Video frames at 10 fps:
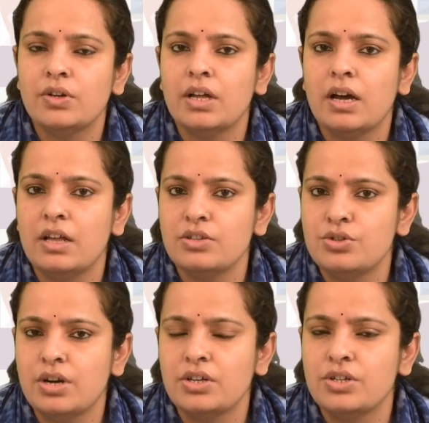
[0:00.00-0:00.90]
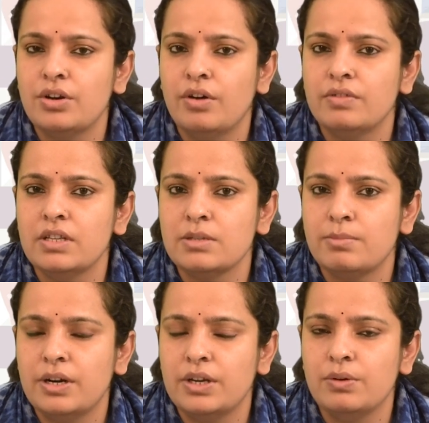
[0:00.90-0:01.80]
the construction of this
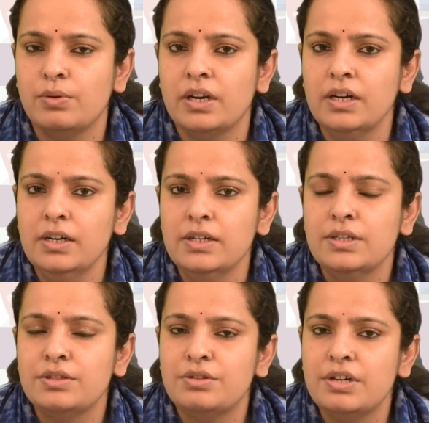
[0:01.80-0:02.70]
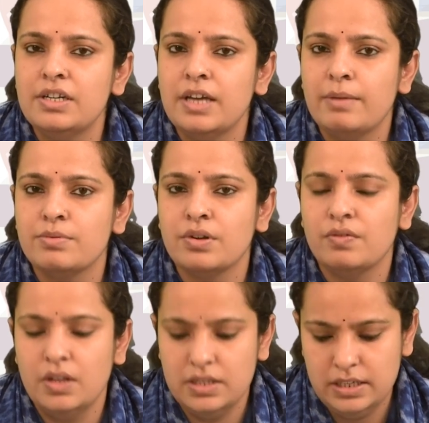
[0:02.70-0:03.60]
particular three types
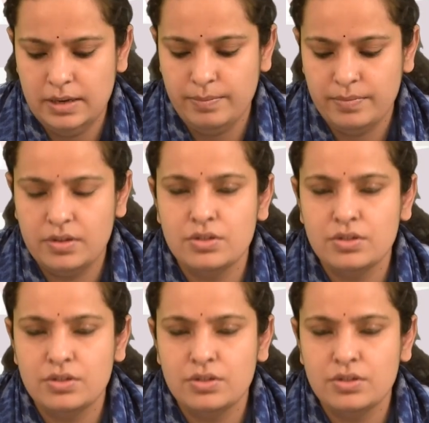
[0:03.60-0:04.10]
of the seam.